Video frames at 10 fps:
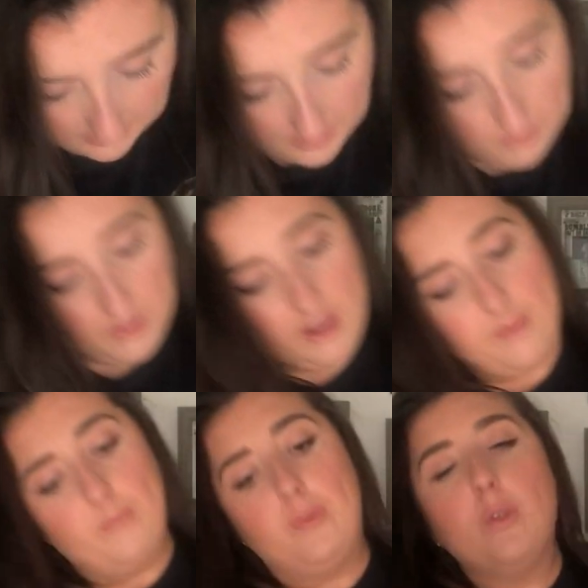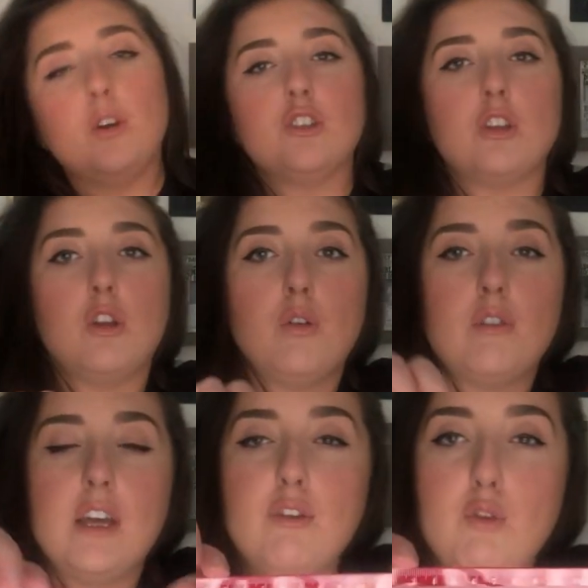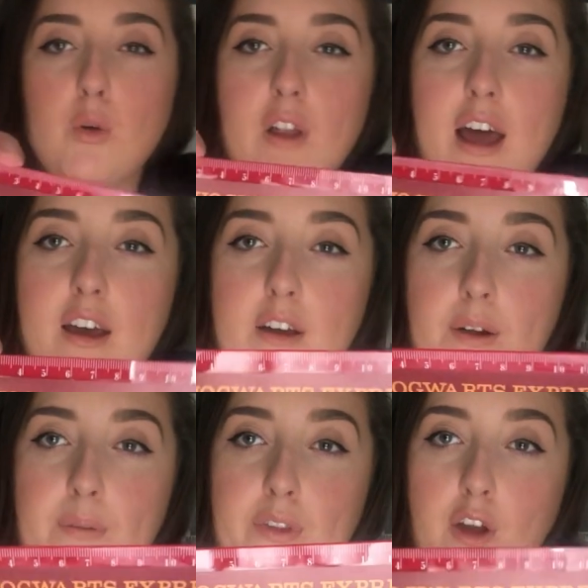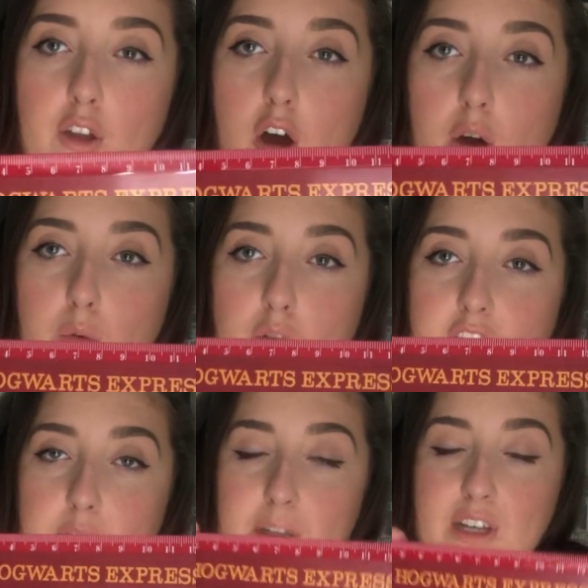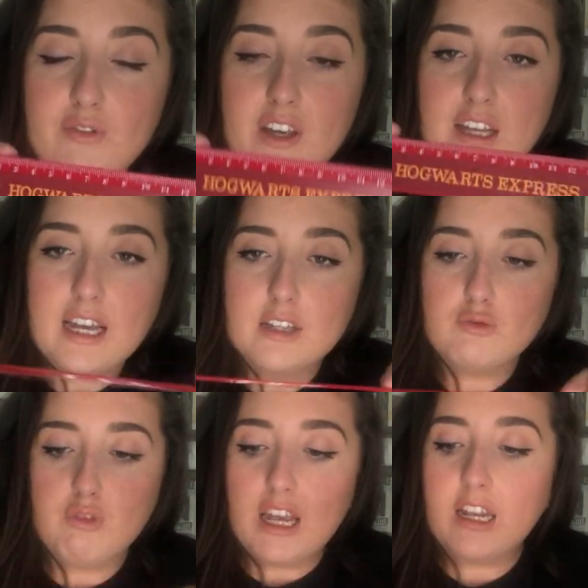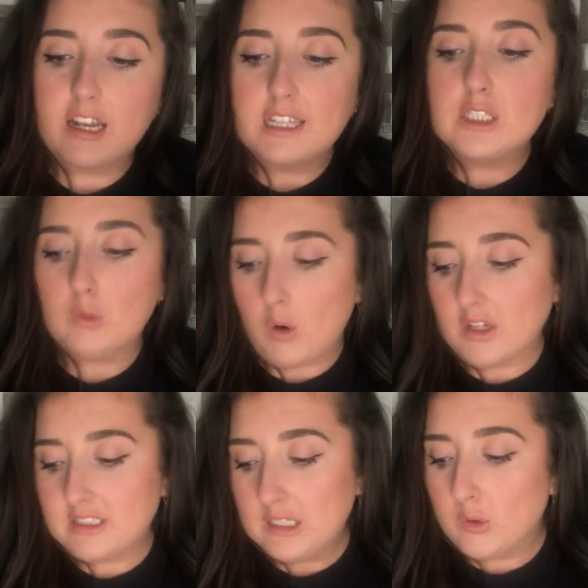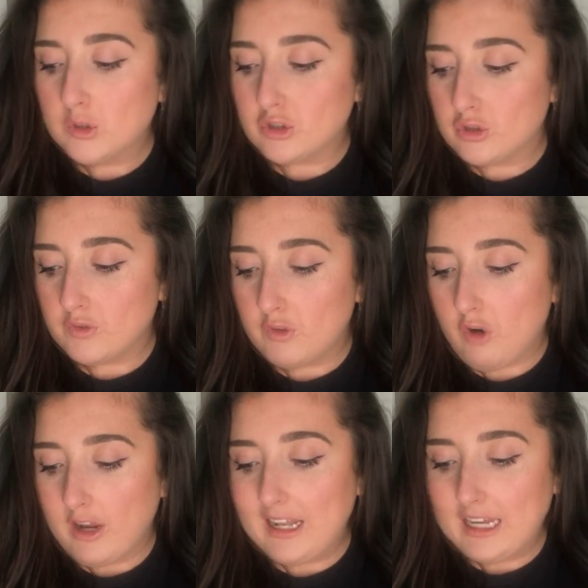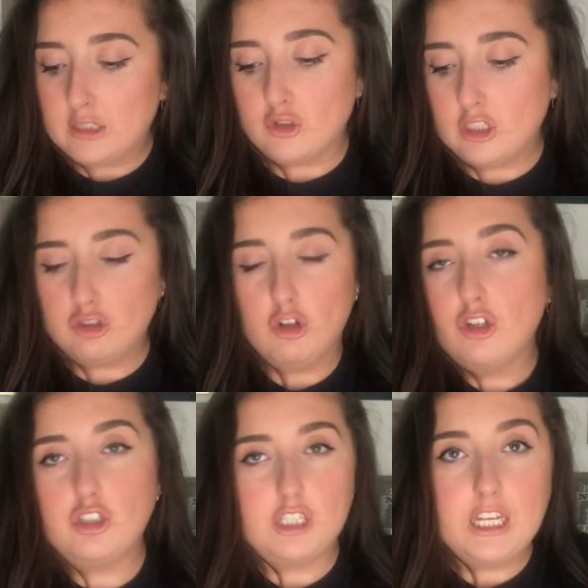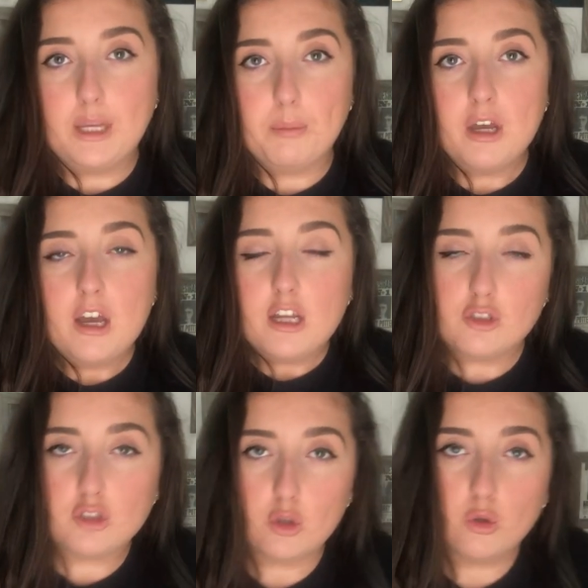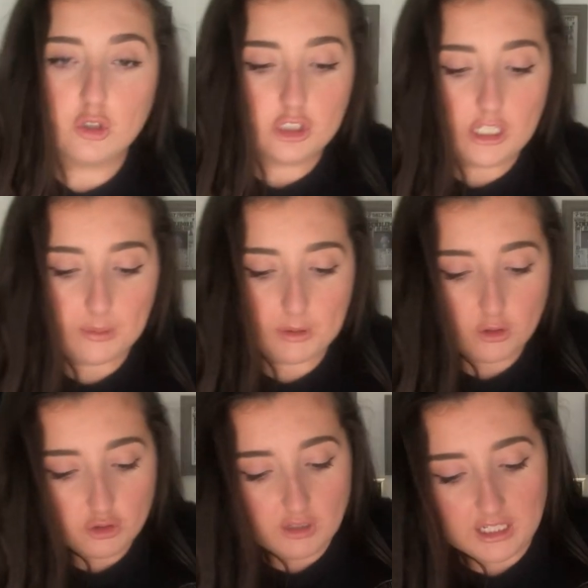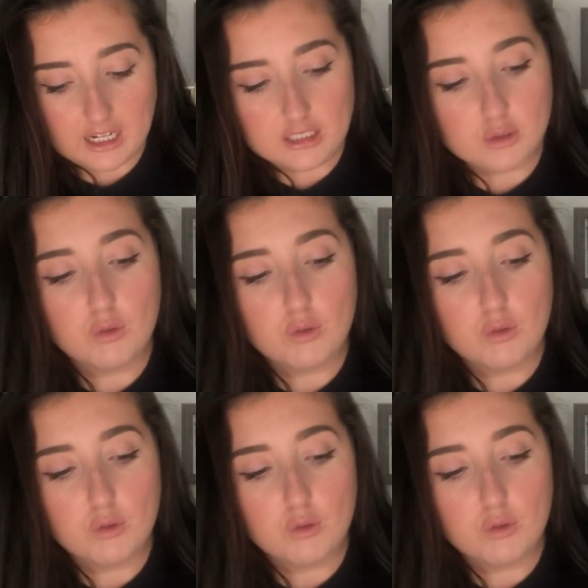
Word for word: There we go. Which is a lovely ruler of the Hogwarts Express. I feel like it's really nice quality, all the stuff they've got in. Like, it's not cheap. It doesn't look cheap. It looks really nice.